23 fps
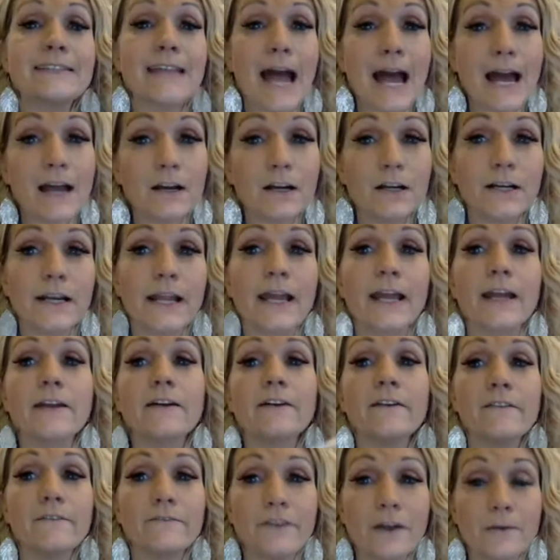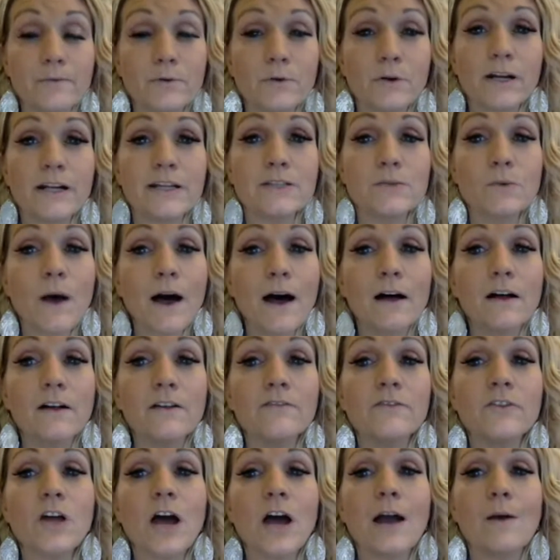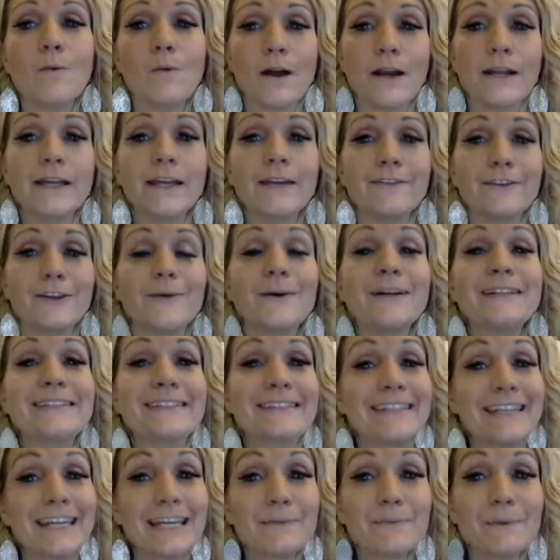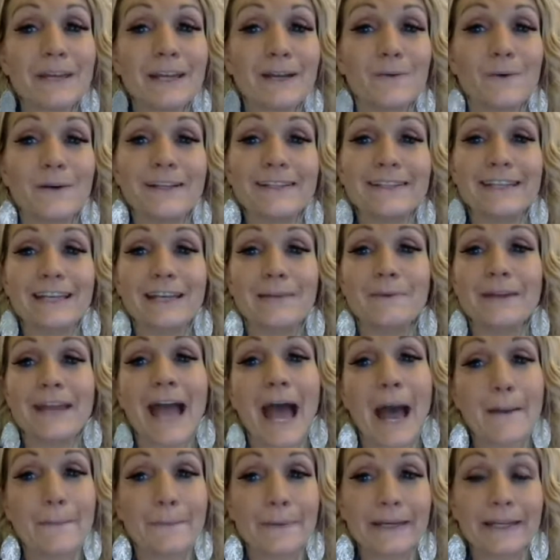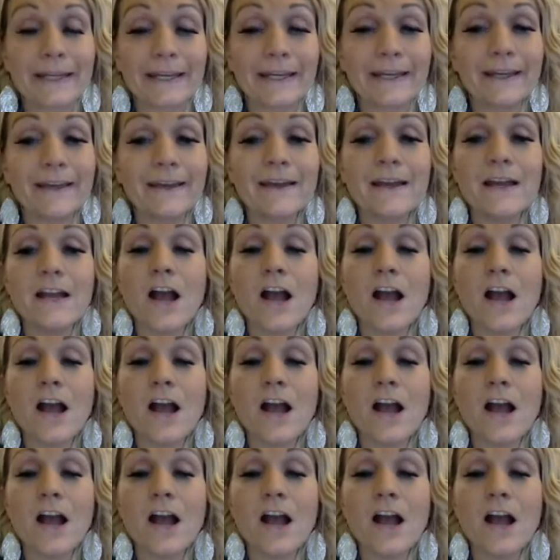Saturday, February 12th, I want to give you a sneak peek what is going to be happening.